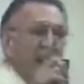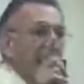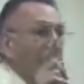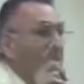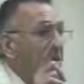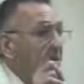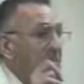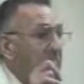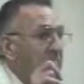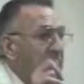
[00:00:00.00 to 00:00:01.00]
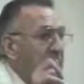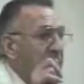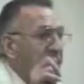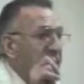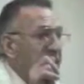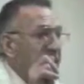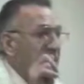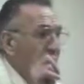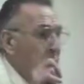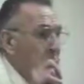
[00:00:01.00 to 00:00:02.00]
Aha, it
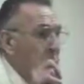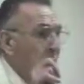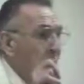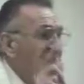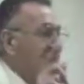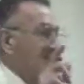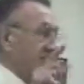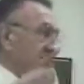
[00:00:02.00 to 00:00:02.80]
was, and you missed it.